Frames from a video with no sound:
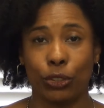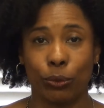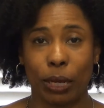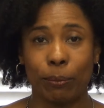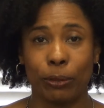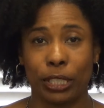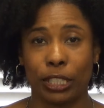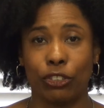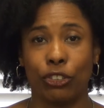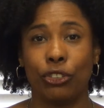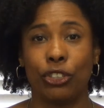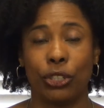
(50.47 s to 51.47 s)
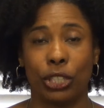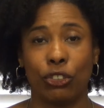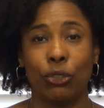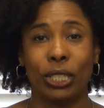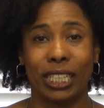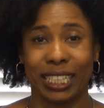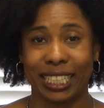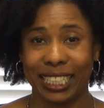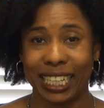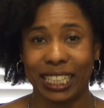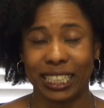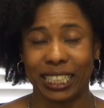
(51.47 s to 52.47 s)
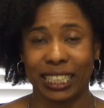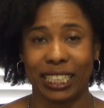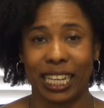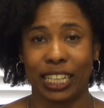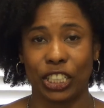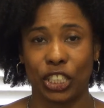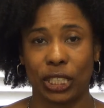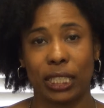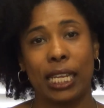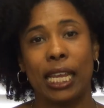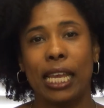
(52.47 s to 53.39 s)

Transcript: to represent you so that you can contest this action.